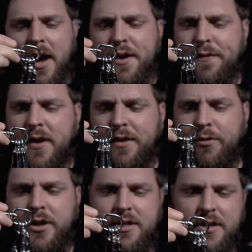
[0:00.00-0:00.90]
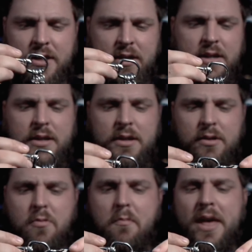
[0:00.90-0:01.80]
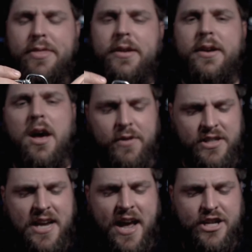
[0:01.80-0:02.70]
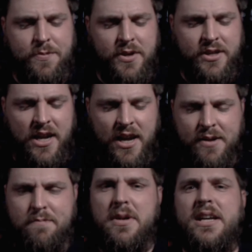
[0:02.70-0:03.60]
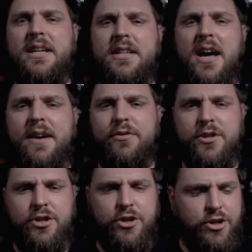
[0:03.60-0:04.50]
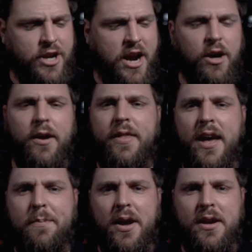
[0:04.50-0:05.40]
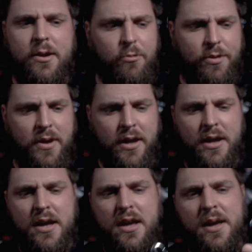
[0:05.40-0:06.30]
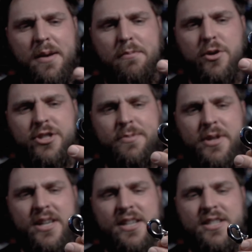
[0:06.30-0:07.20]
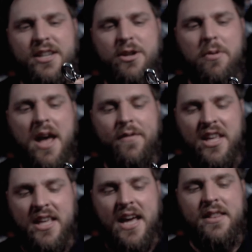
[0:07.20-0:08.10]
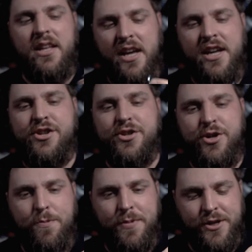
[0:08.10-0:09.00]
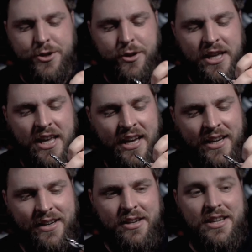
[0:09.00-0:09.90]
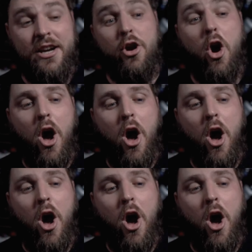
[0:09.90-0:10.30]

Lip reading: my favorite method of attachment, and many divers share that opinion with me. Mostly because they don't have a gate that hinges open, so they can't get